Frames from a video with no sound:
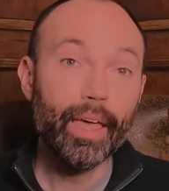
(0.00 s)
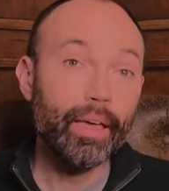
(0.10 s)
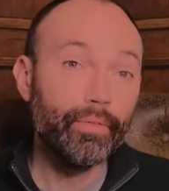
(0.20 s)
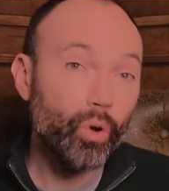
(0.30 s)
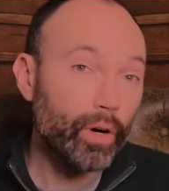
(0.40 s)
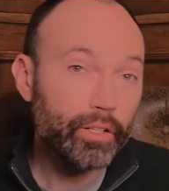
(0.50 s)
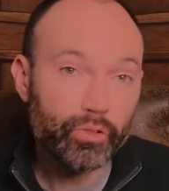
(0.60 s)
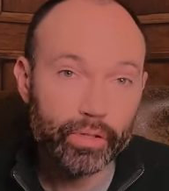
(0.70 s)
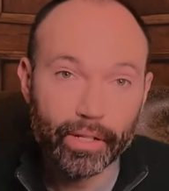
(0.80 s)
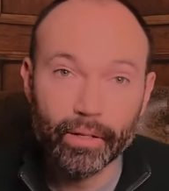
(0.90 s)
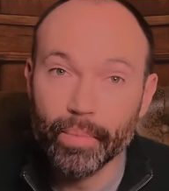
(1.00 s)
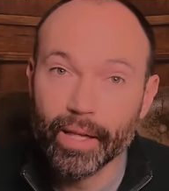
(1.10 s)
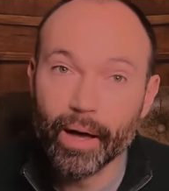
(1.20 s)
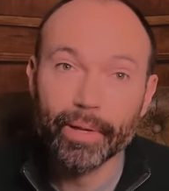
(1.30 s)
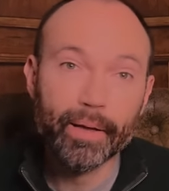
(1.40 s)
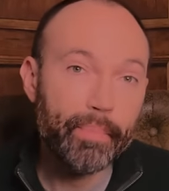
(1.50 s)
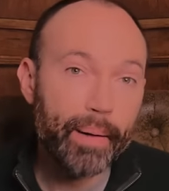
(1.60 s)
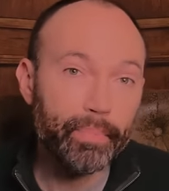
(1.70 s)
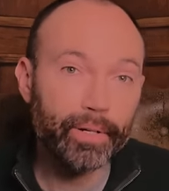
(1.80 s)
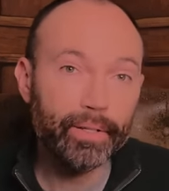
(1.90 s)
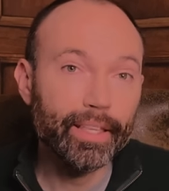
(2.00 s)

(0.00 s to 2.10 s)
If you're interested in becoming a member,